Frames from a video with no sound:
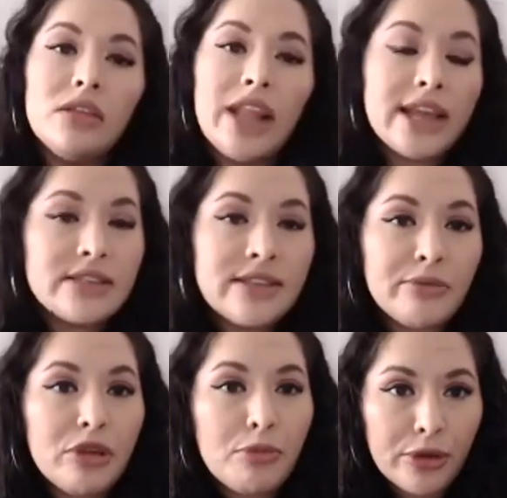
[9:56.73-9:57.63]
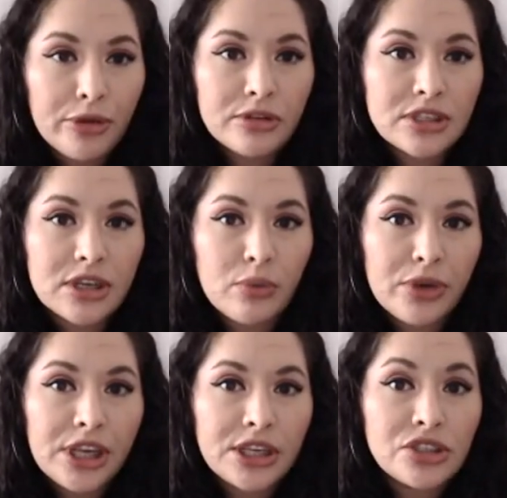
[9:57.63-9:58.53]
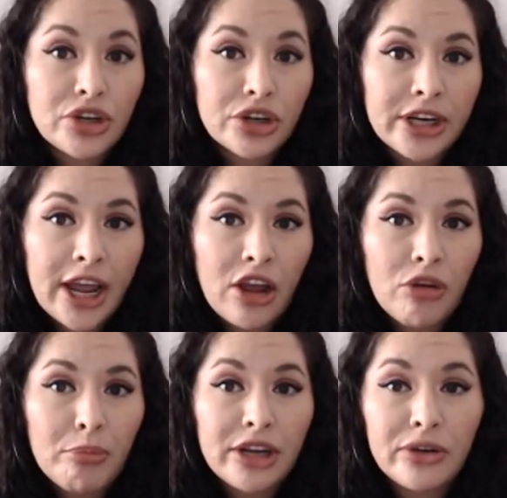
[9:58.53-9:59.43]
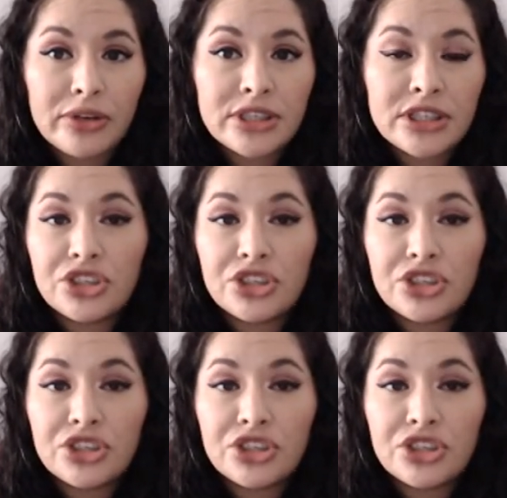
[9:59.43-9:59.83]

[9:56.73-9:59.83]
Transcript: last time we built, we started out by noticing